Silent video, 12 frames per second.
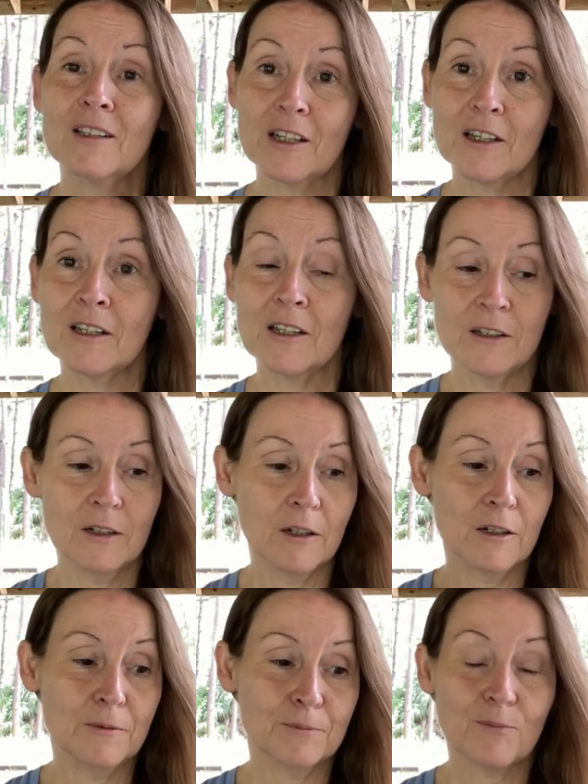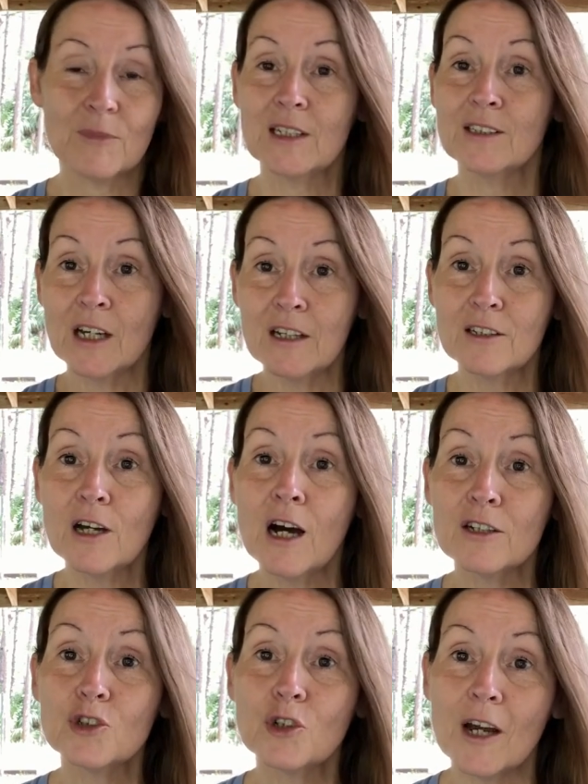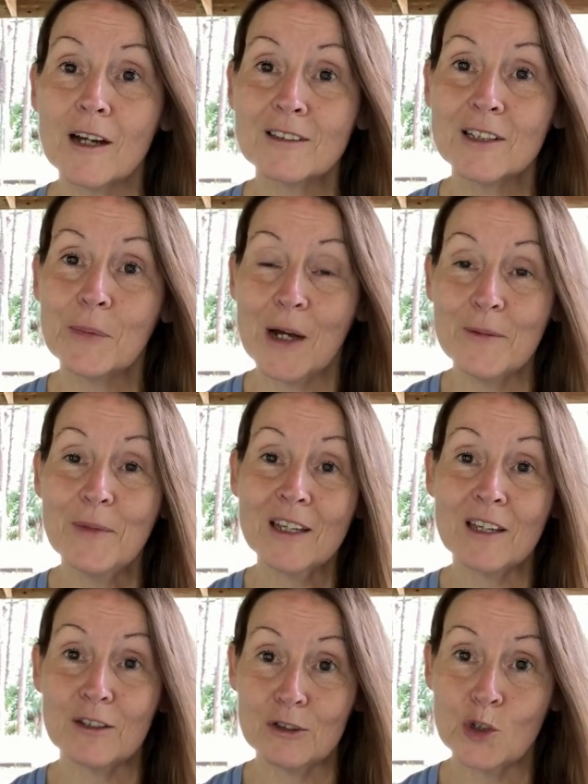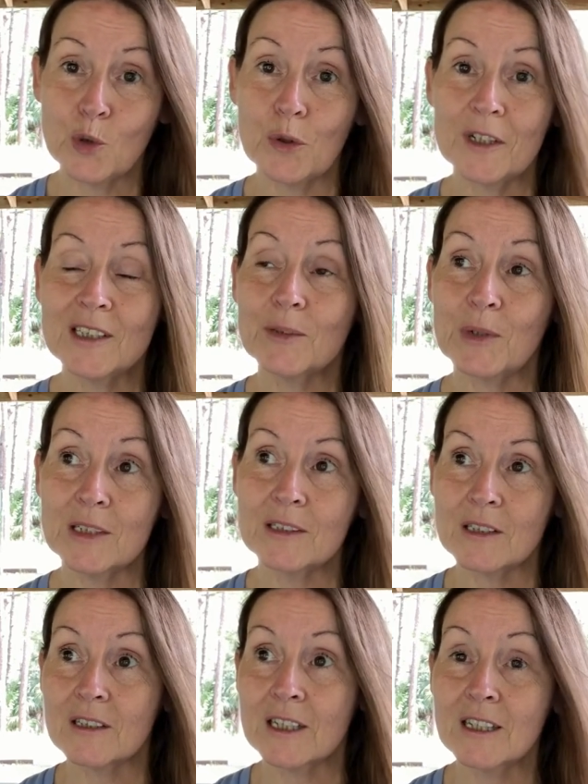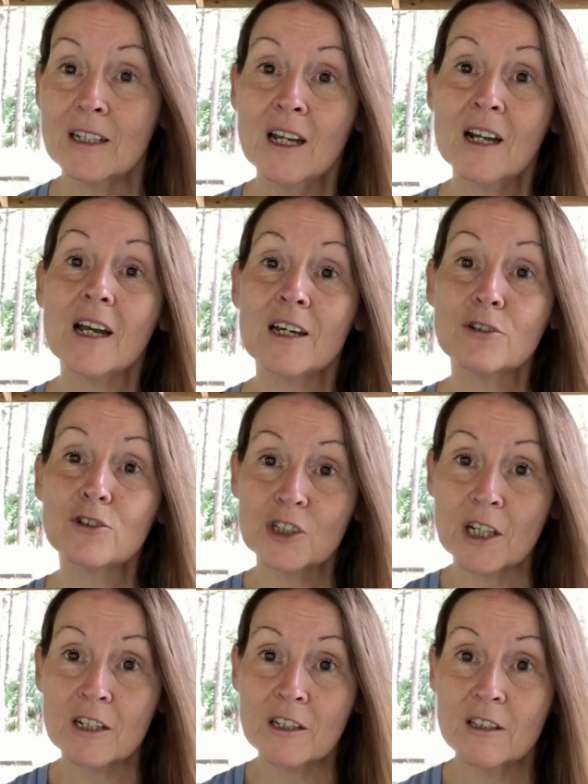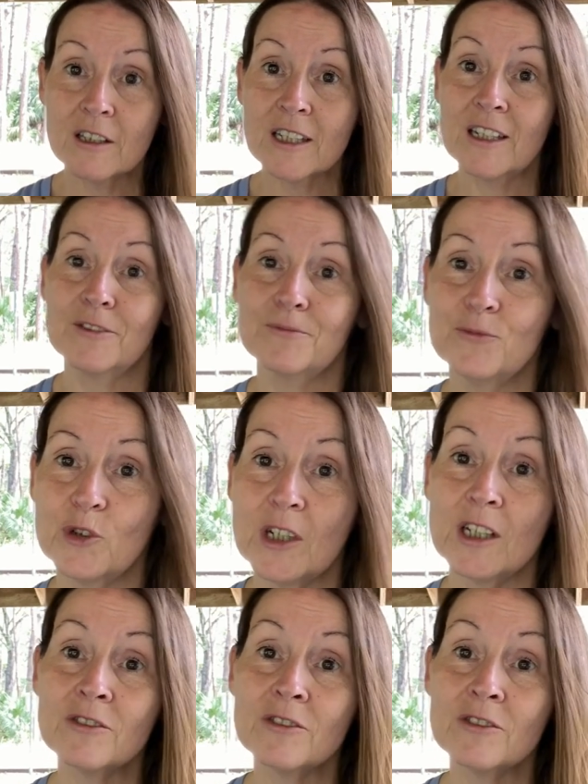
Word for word: like a, a signed contract by making choice, basically energetically right?